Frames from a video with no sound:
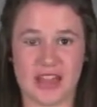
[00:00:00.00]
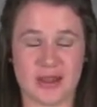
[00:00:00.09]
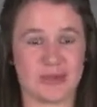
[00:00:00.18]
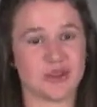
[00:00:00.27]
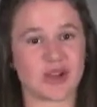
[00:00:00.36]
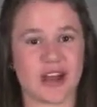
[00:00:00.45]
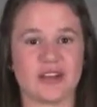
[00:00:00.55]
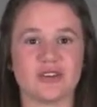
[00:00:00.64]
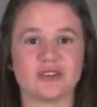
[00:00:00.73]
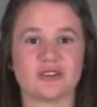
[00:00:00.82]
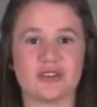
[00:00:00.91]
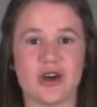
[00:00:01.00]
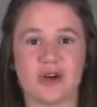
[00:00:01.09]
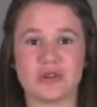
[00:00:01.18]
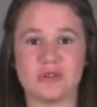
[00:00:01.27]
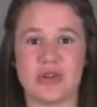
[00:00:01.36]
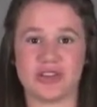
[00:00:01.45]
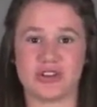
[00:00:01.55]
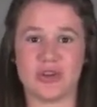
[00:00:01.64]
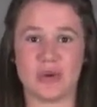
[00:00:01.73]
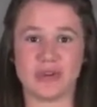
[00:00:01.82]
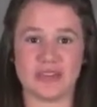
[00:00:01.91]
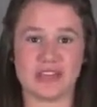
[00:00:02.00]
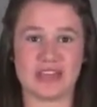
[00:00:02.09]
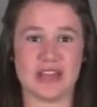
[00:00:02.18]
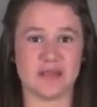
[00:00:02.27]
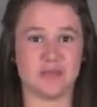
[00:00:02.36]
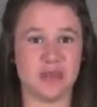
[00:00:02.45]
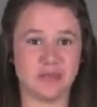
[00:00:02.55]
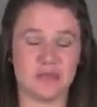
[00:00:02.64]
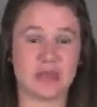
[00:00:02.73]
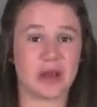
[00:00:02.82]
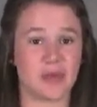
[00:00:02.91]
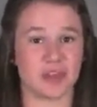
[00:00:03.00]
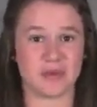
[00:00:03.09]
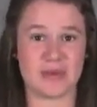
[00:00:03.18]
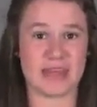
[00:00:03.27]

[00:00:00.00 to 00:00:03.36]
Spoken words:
And I'm going to try to go slow and make sure you understand it, but bear with me,